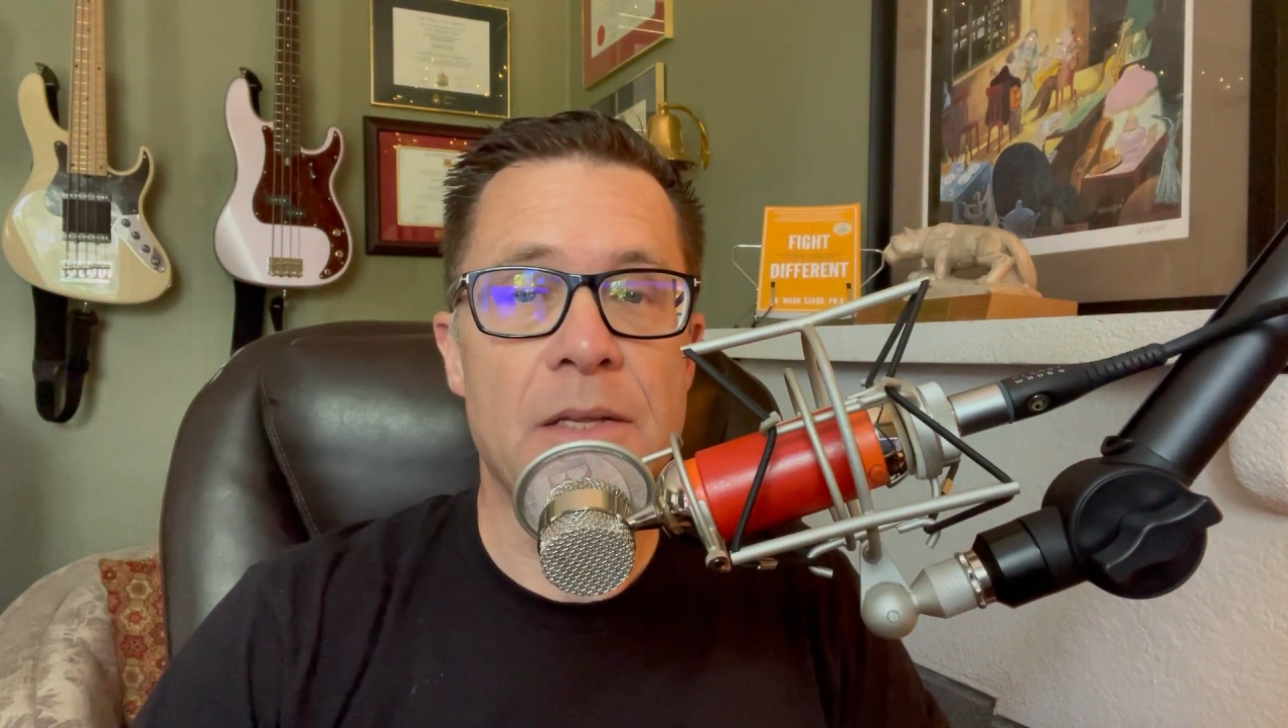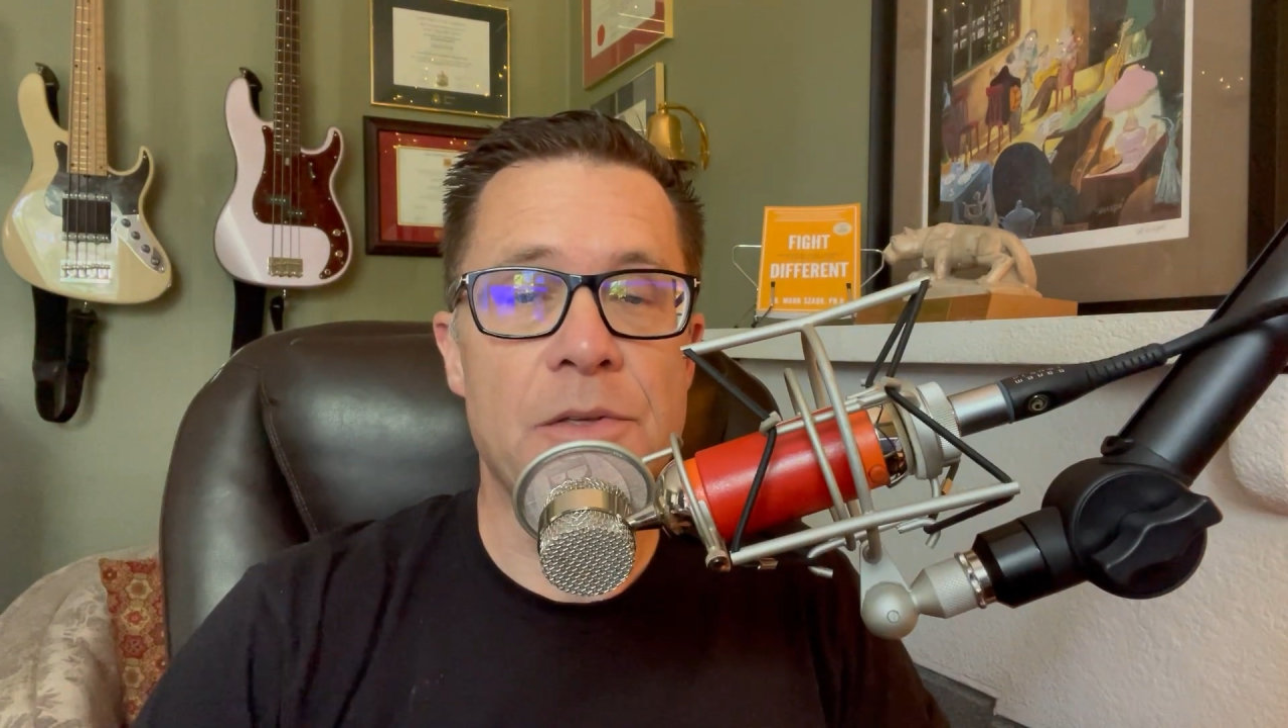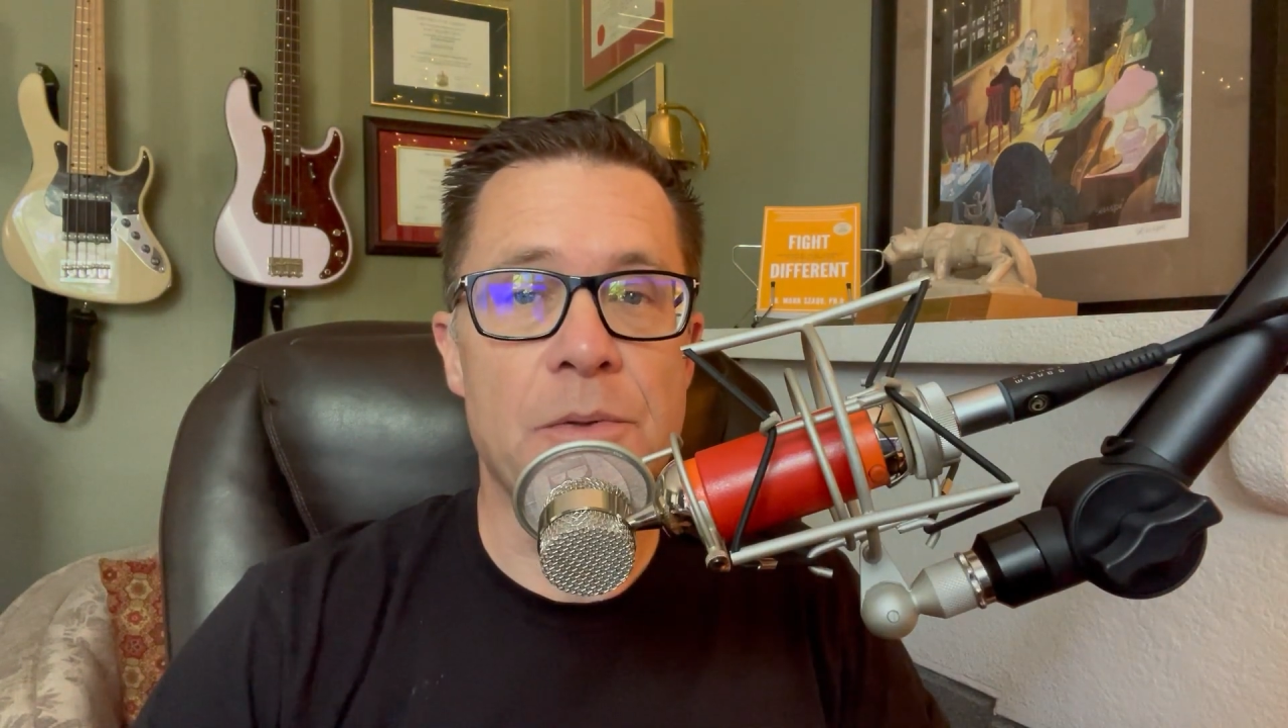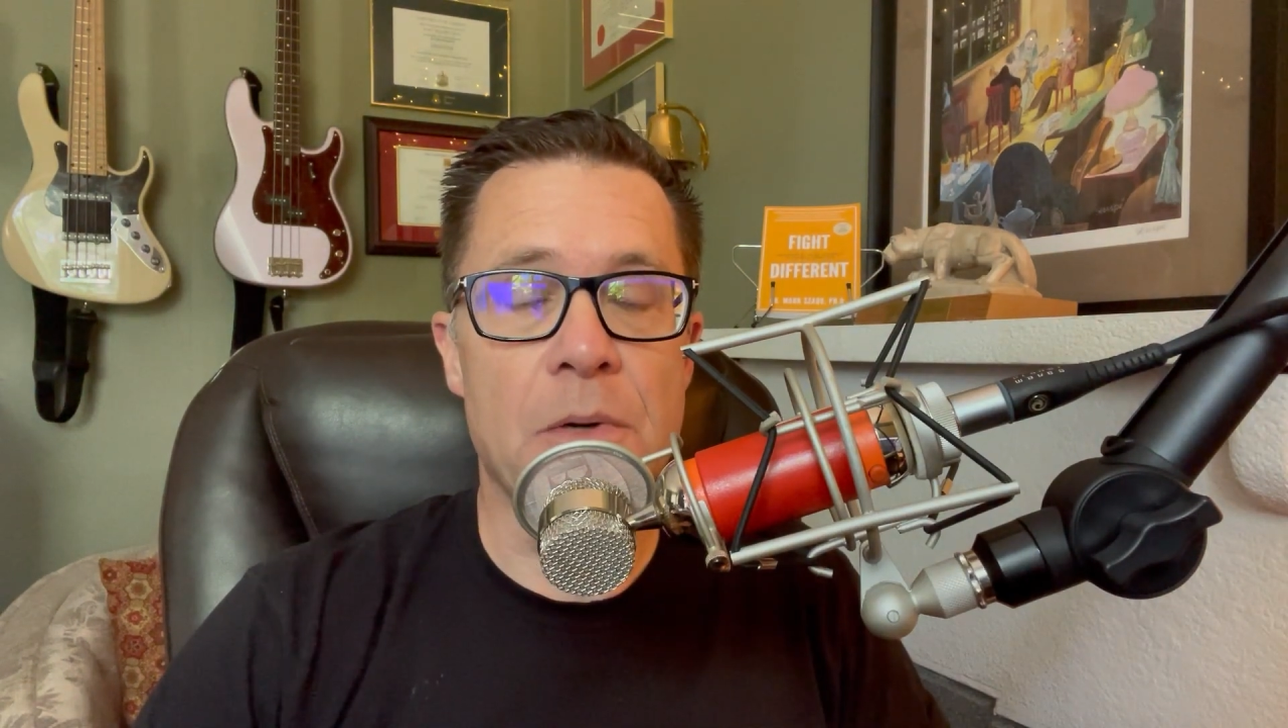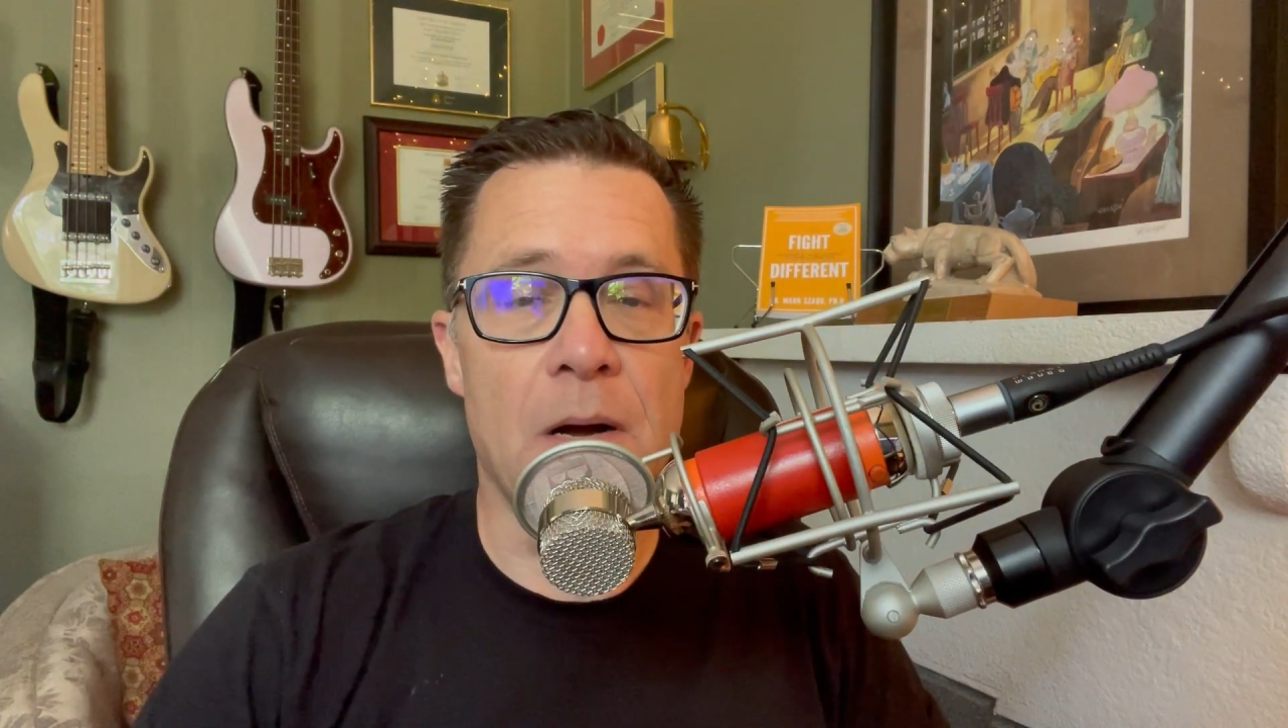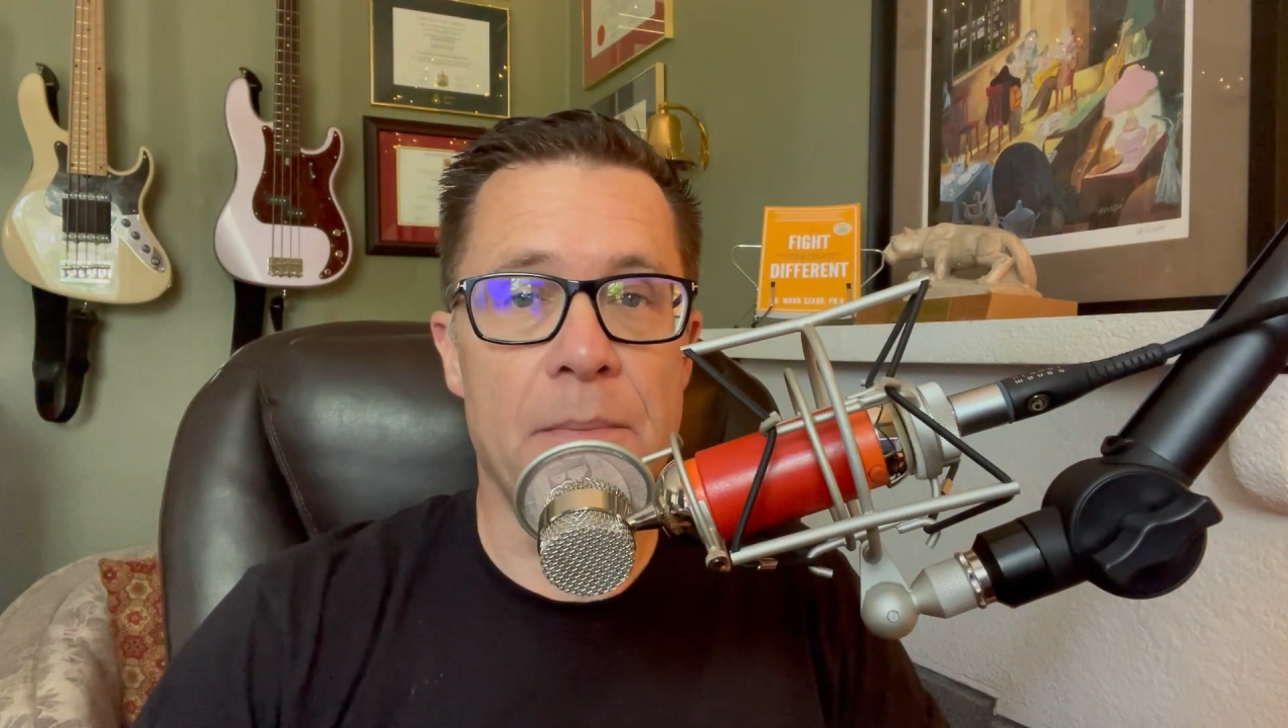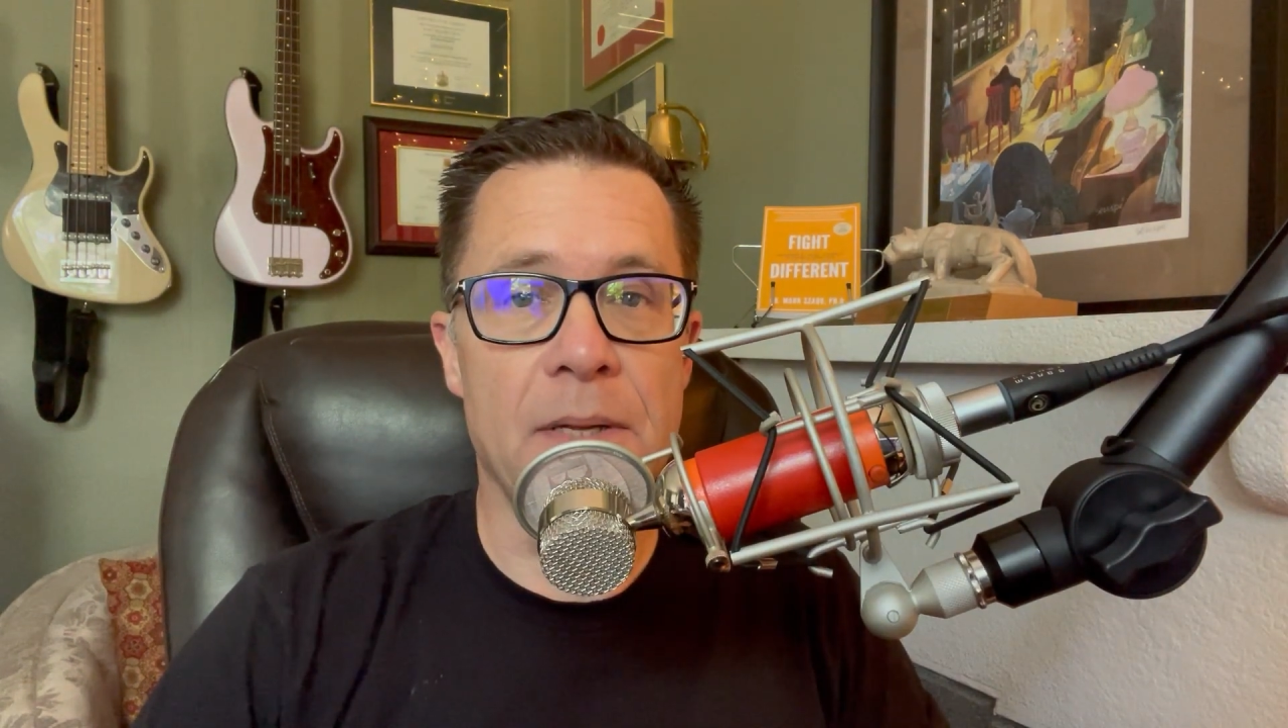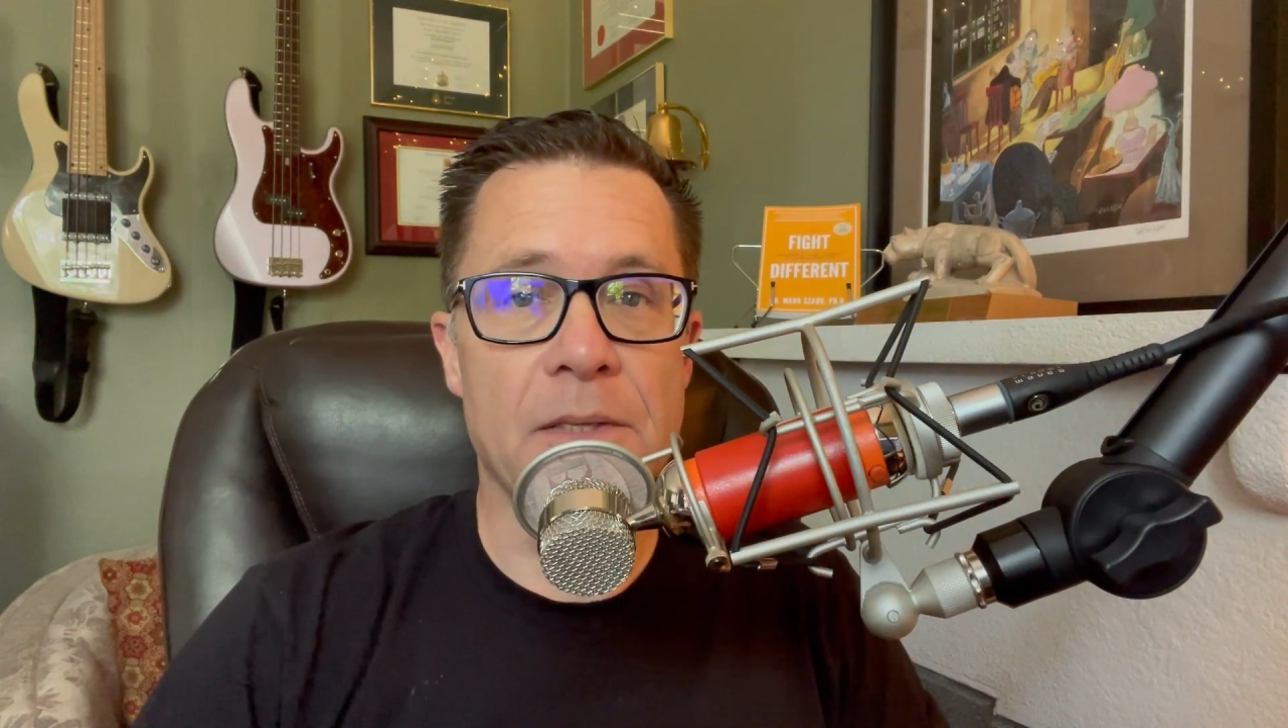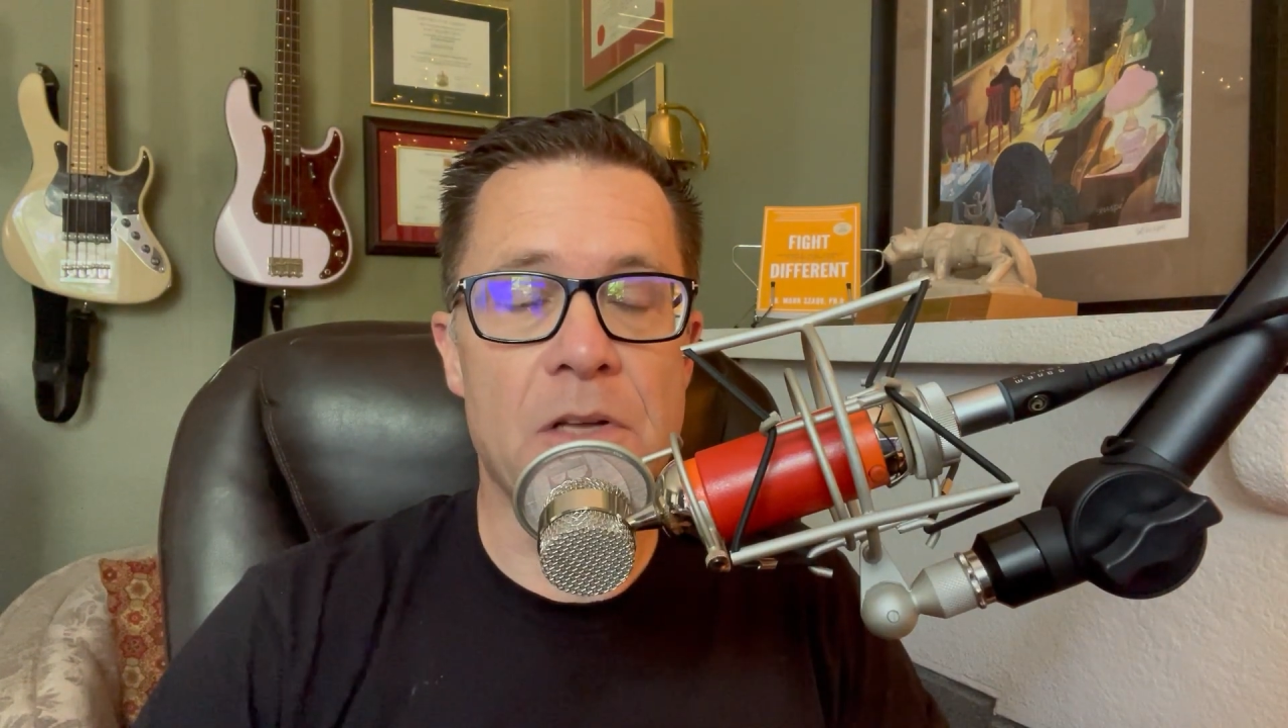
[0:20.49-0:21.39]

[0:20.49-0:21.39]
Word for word: to complex